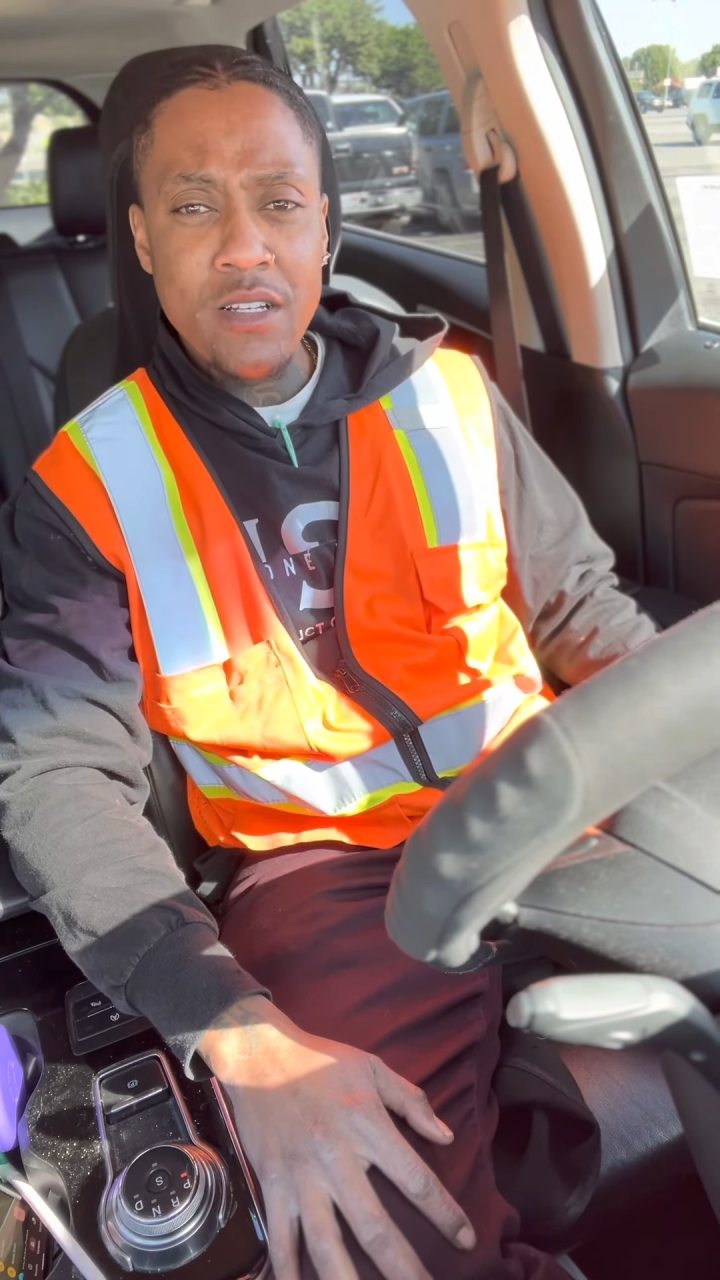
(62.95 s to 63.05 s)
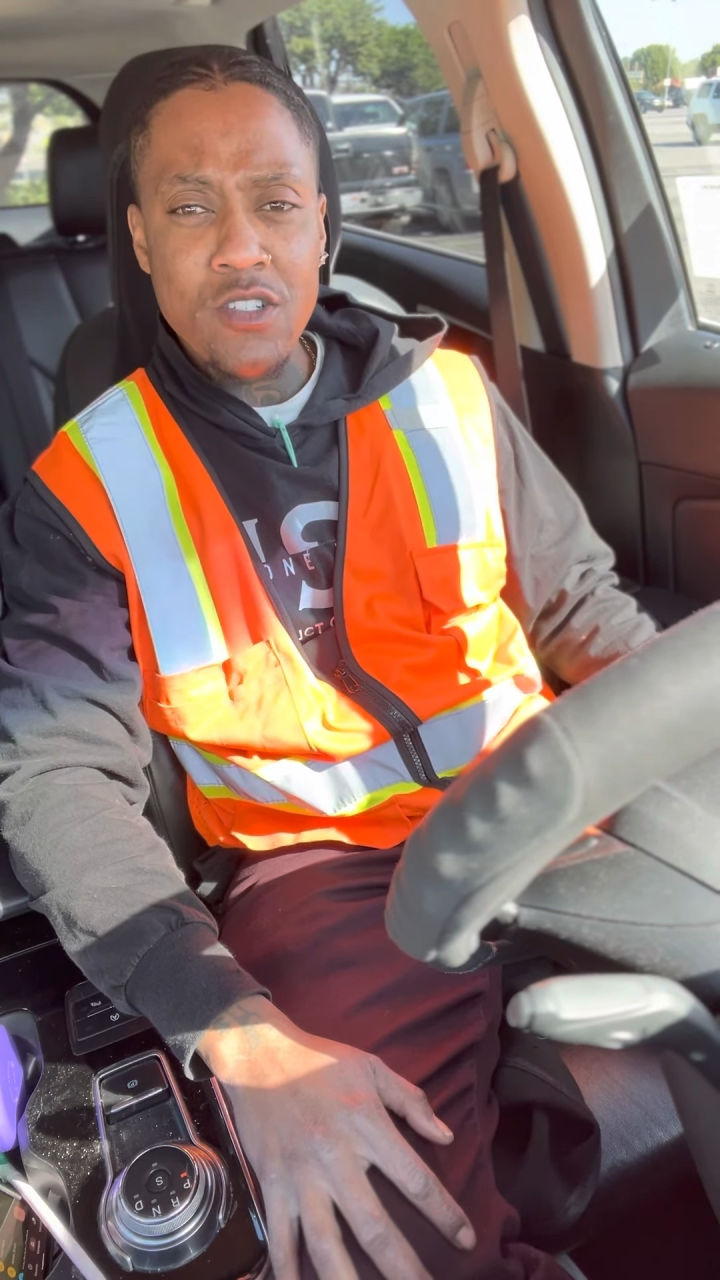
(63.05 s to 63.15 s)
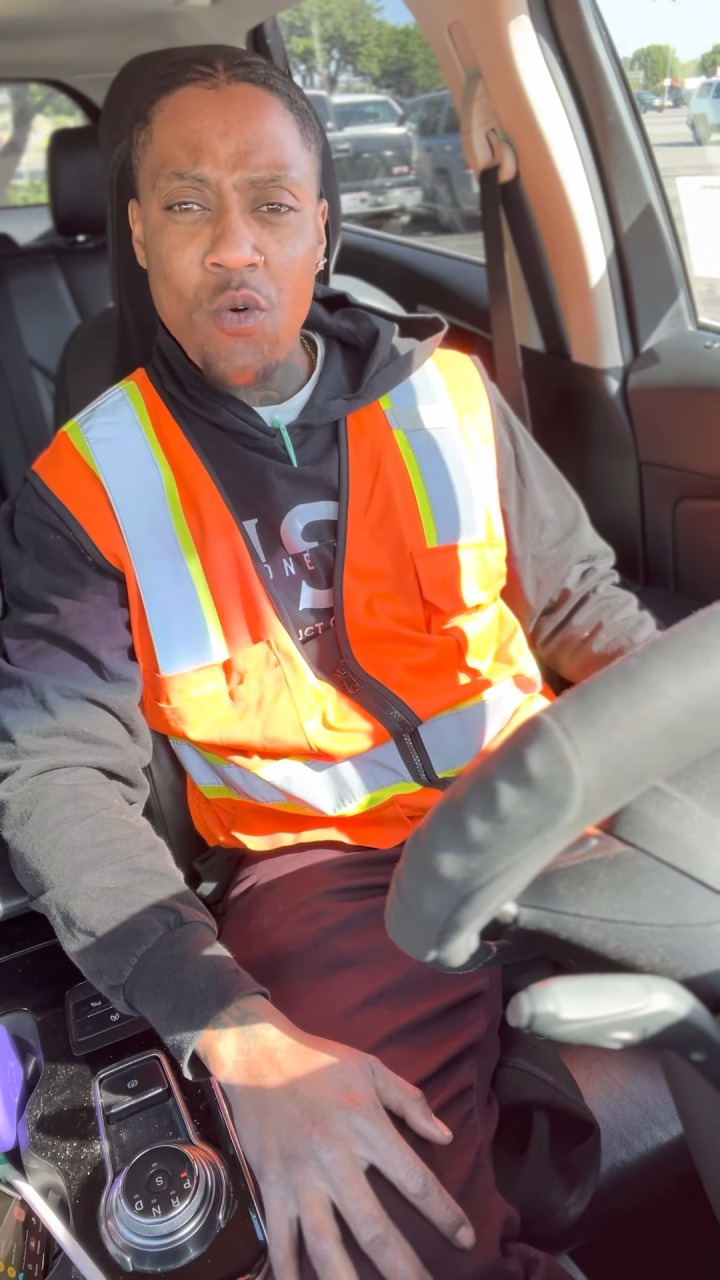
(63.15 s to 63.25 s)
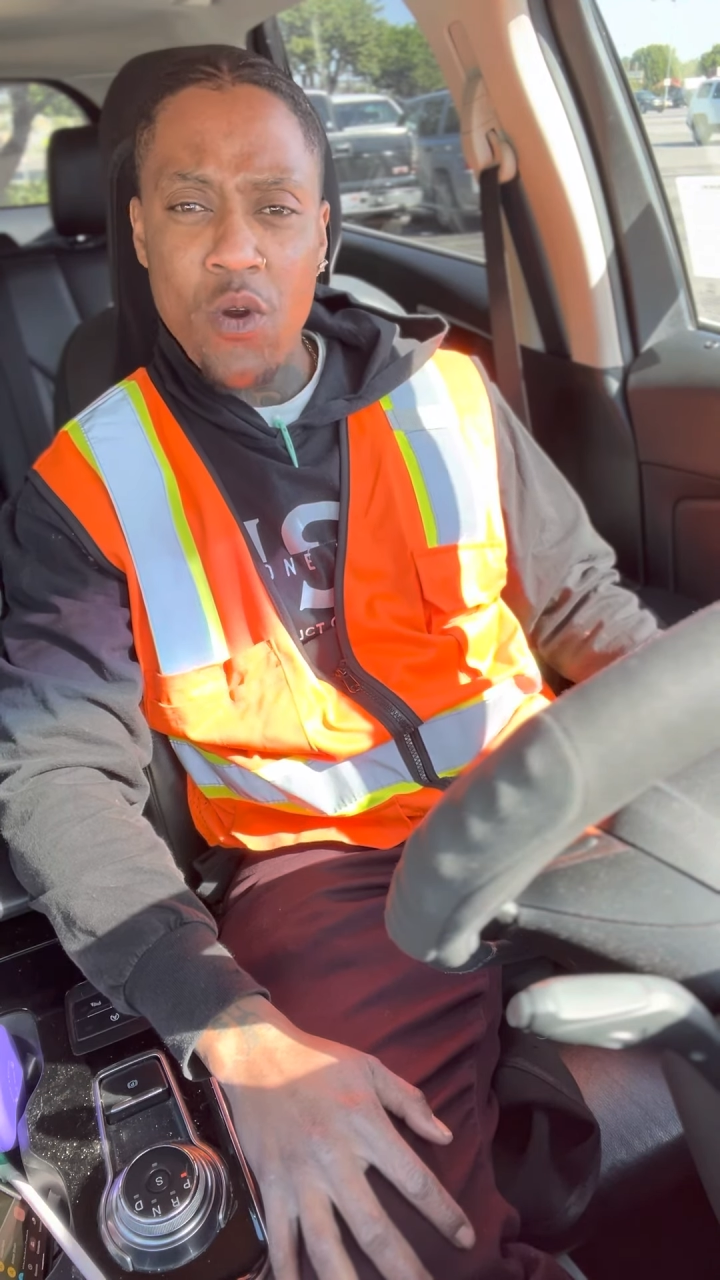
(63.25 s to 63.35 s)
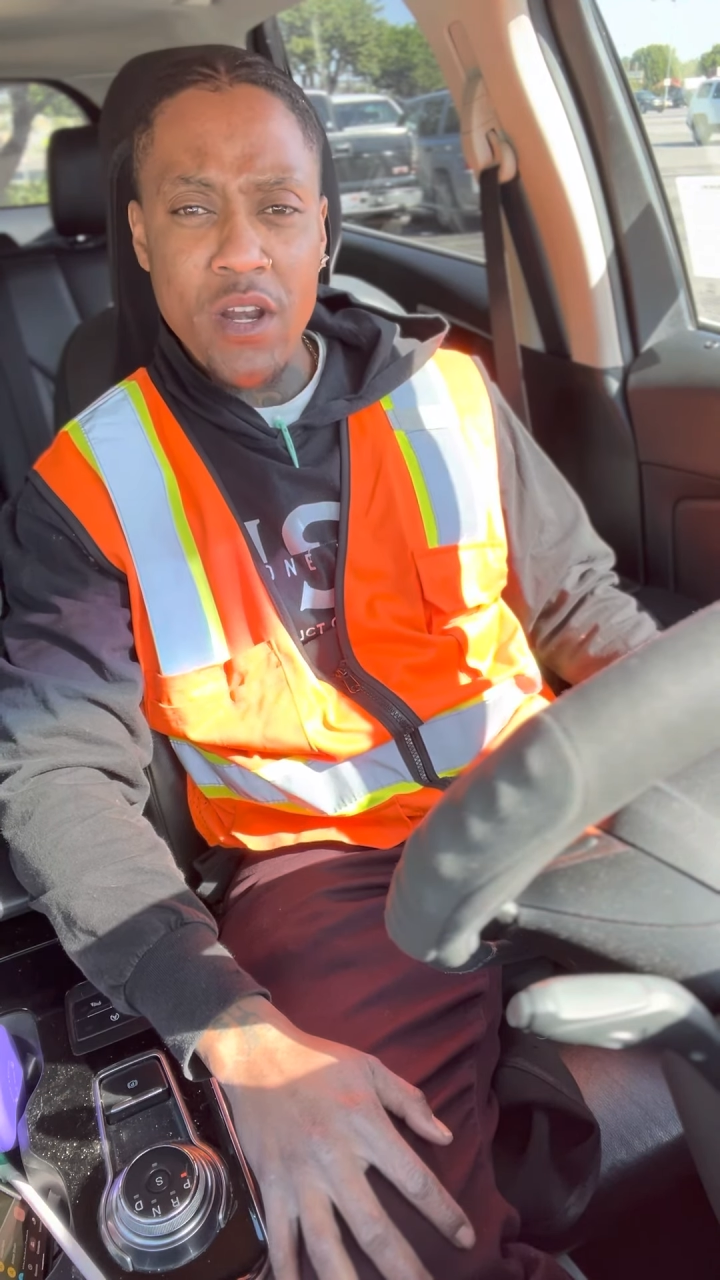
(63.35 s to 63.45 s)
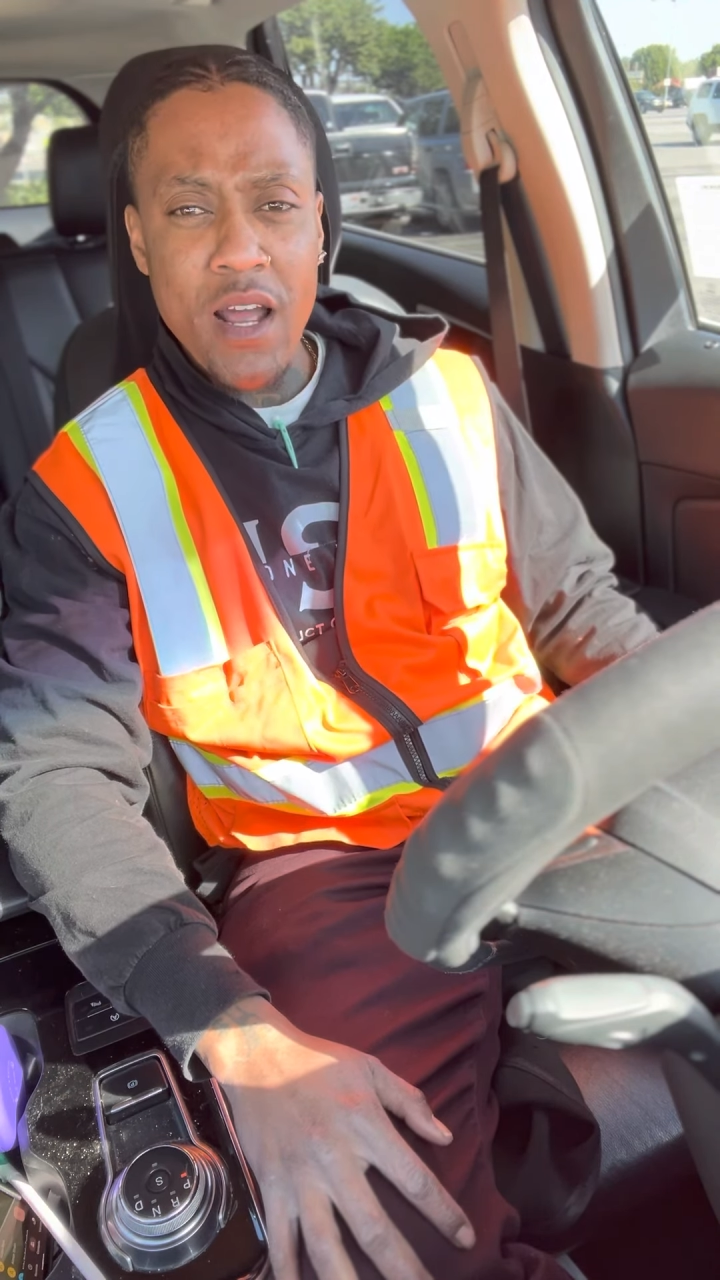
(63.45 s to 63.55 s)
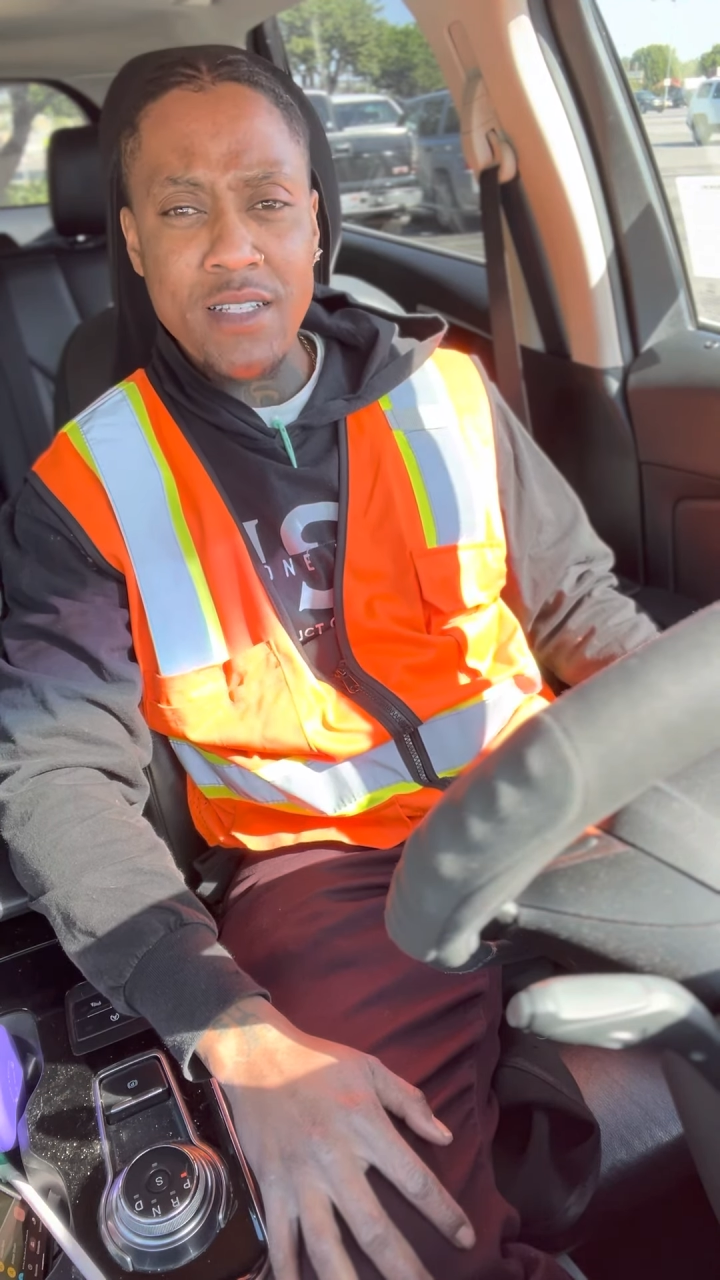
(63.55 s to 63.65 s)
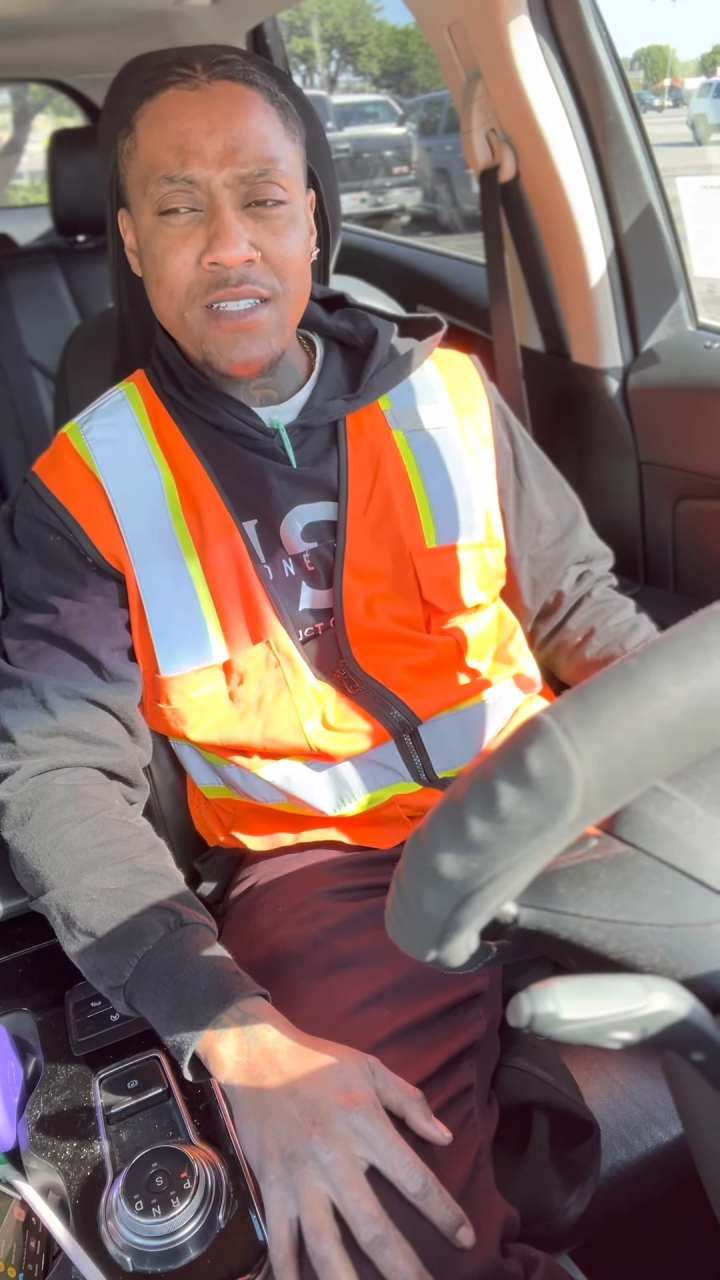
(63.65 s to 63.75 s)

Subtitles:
just organizing